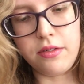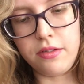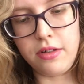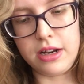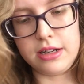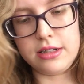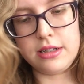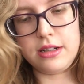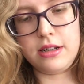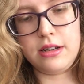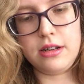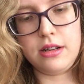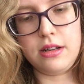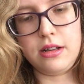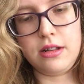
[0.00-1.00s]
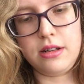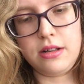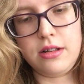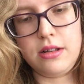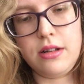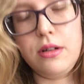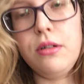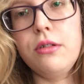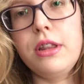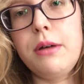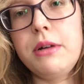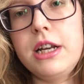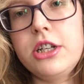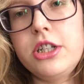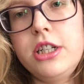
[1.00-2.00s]
Right. Oh,
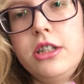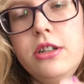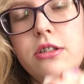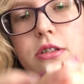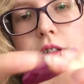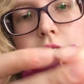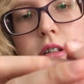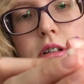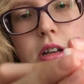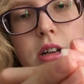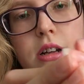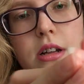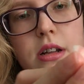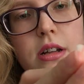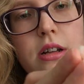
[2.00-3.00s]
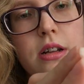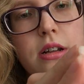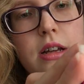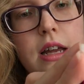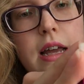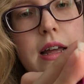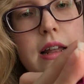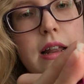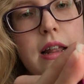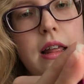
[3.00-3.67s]
that one actually tore. Okay.